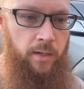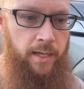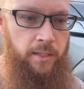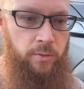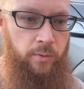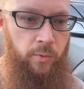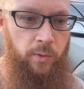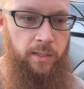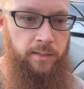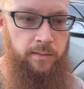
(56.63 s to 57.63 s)

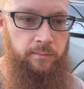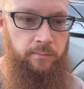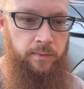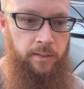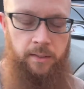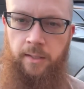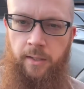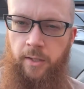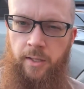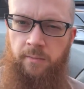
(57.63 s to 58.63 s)
921.
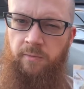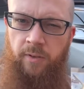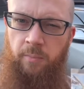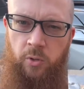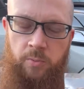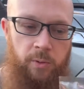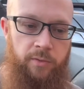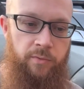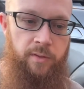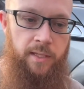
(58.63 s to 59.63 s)
They fit multiple
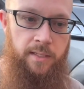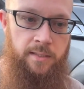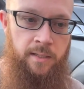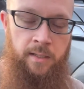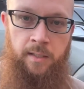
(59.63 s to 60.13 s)
different things.